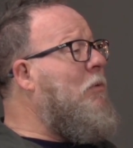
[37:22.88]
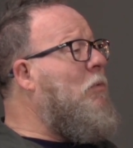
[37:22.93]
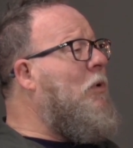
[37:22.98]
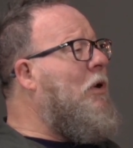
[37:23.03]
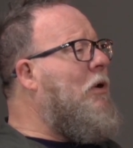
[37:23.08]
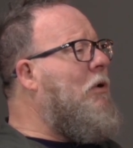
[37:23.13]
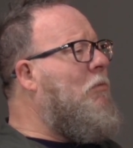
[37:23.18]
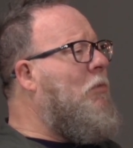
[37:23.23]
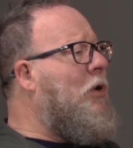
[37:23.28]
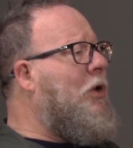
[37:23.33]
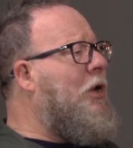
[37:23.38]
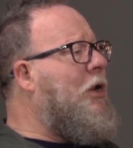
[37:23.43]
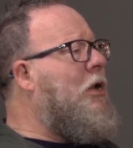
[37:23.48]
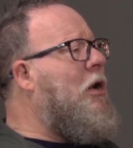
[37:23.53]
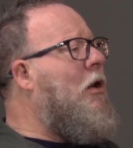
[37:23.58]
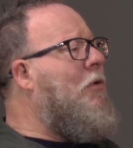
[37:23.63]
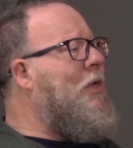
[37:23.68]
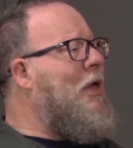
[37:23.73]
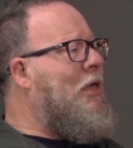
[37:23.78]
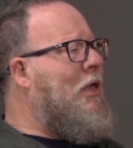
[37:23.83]
we're going to
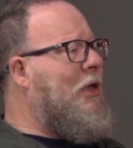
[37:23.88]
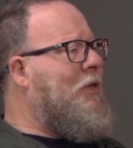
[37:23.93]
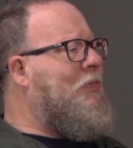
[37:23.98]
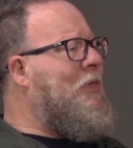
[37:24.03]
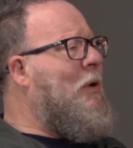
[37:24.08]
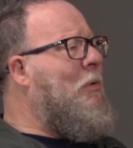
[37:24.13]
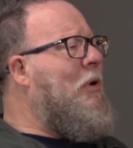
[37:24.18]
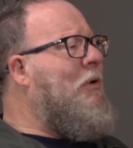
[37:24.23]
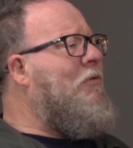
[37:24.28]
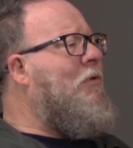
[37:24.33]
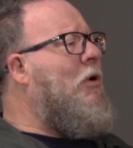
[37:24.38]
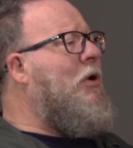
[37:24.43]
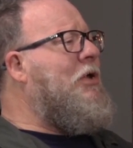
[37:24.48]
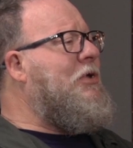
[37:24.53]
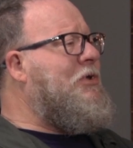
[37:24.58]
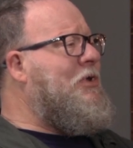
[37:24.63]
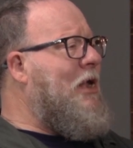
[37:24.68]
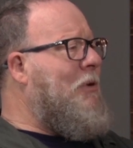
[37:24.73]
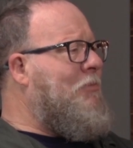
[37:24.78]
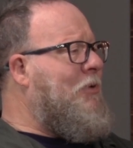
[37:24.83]
call that like that. We've
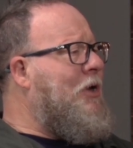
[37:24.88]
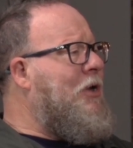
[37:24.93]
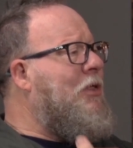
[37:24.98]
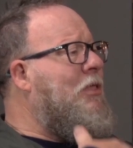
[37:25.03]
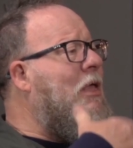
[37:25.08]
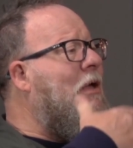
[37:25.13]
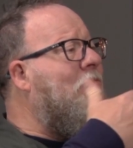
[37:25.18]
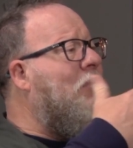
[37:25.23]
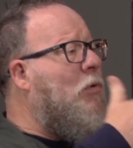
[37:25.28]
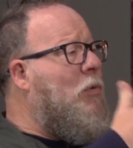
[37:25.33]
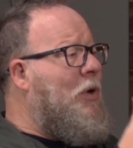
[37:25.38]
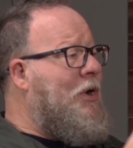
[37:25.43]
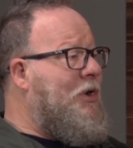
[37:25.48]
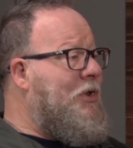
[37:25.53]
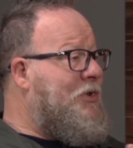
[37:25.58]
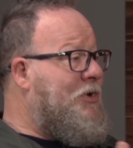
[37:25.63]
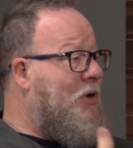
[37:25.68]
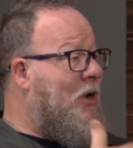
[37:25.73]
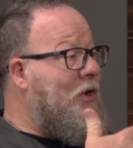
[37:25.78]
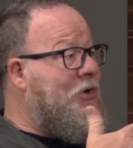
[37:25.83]
already stepped into level 1
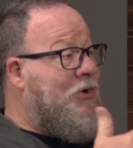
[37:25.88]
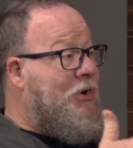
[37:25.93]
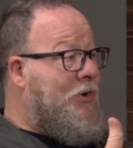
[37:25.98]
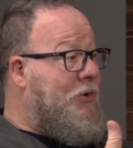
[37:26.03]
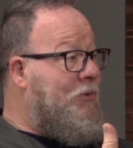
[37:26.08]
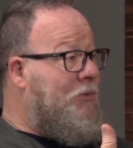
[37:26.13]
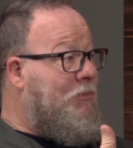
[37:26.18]
discretion.